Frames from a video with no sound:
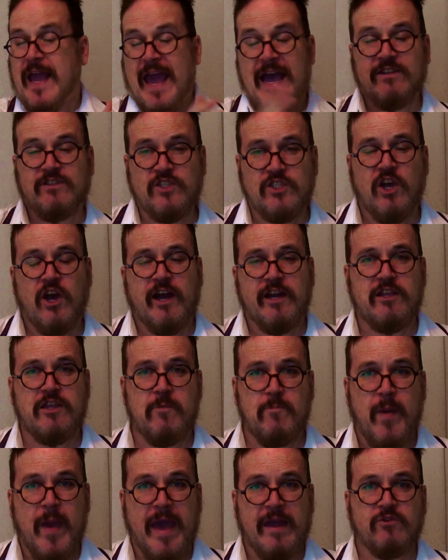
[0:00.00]
outside of
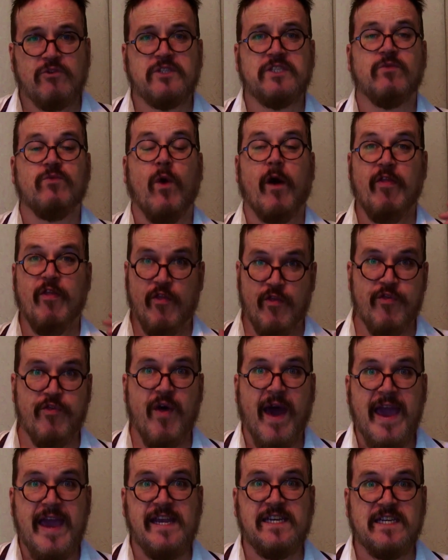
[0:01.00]
the boundaries of what
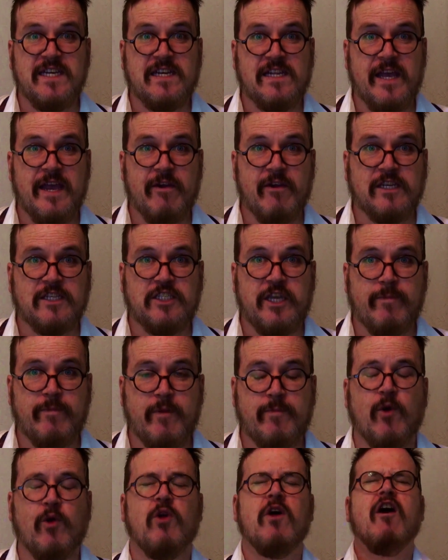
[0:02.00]
they declare
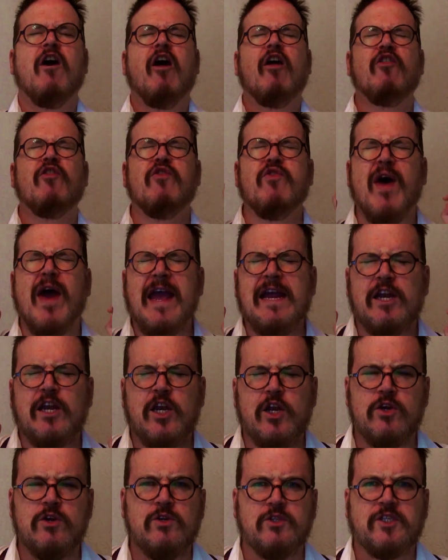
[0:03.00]
acceptable, they
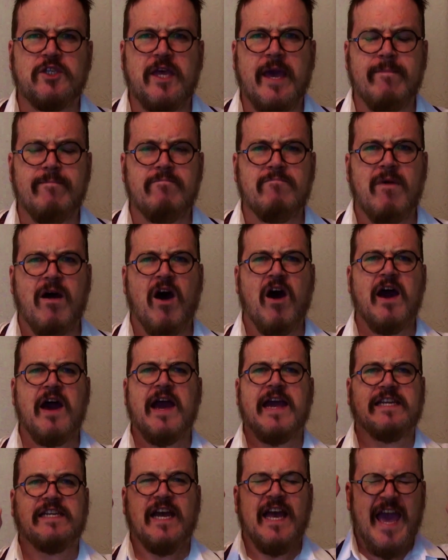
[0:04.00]
lose their
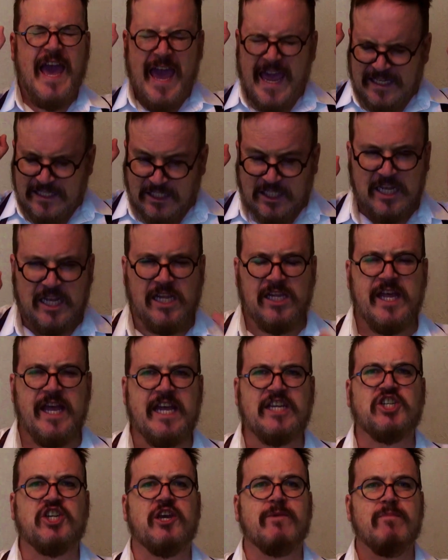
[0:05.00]
mind and
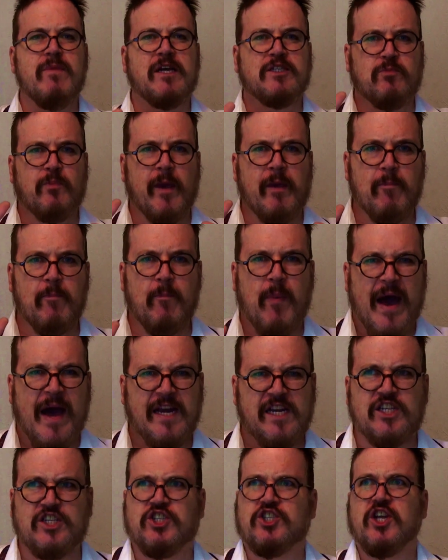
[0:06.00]
declare she must be
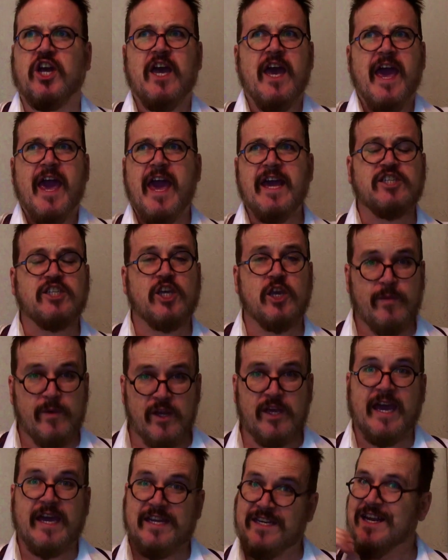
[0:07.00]
punished,
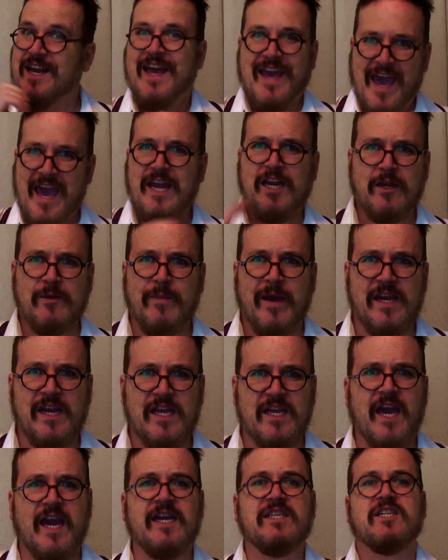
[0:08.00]
excommunicated, and in
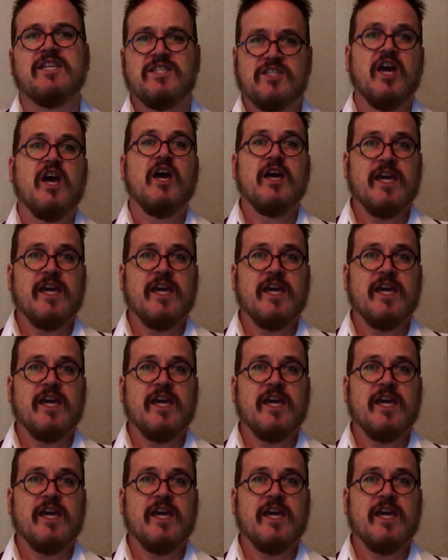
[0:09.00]
many cases,